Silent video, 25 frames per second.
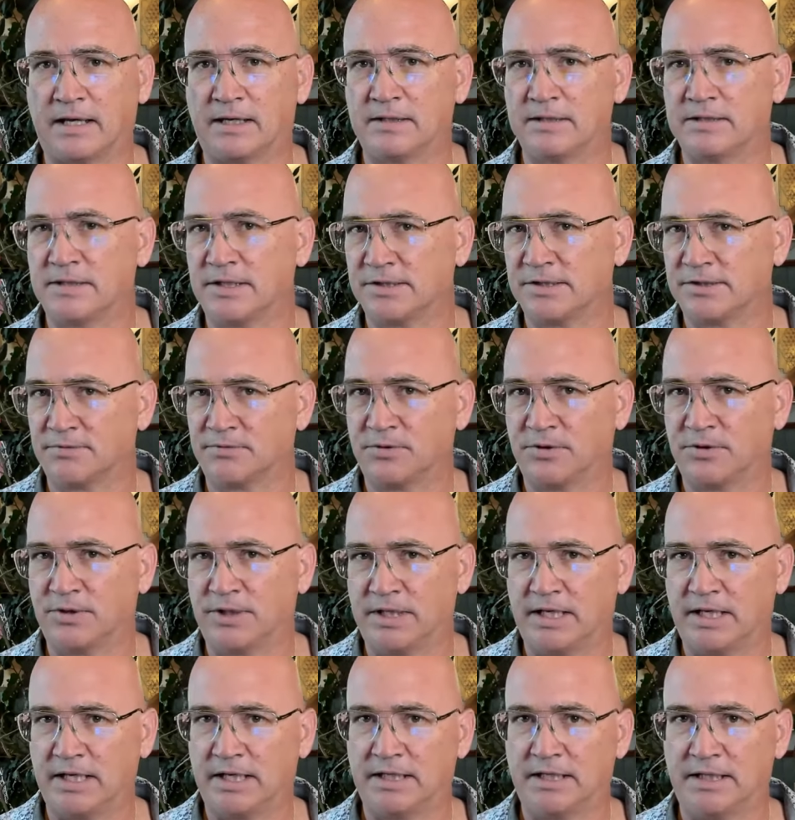doesn't really
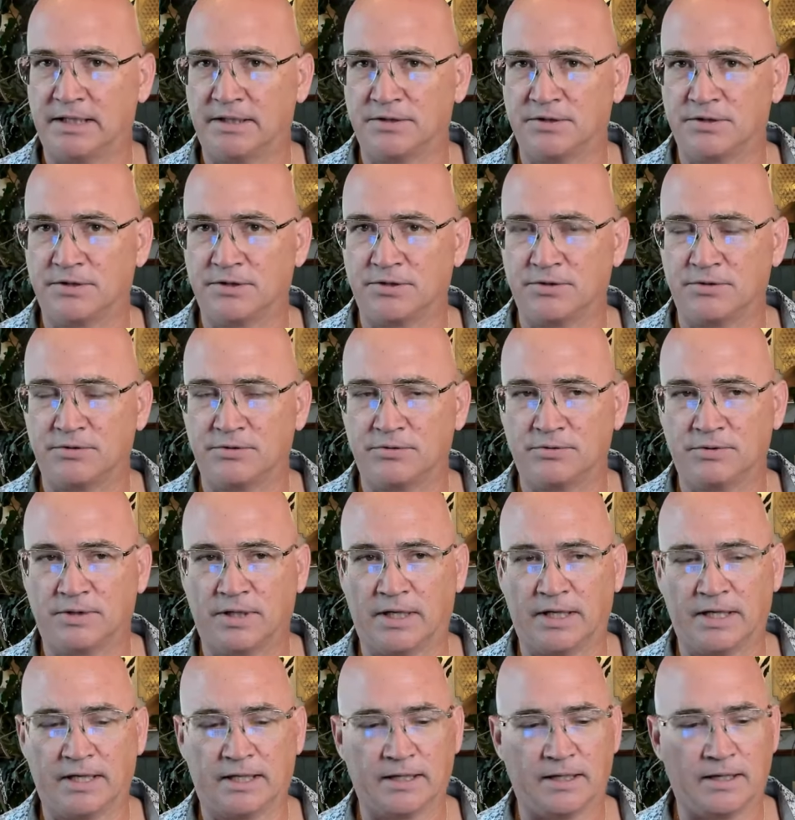get into
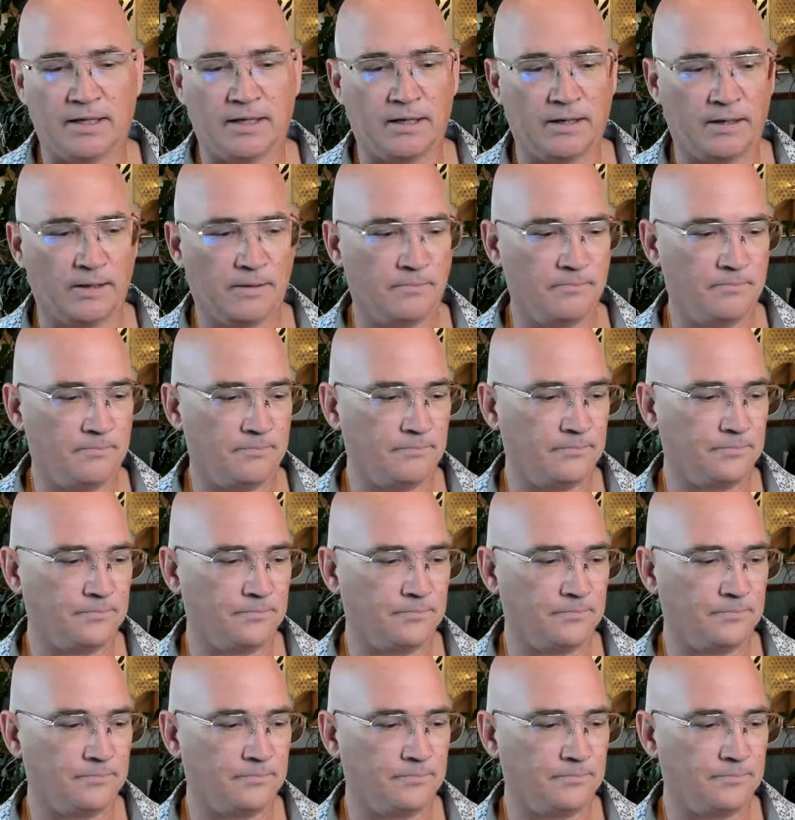like um,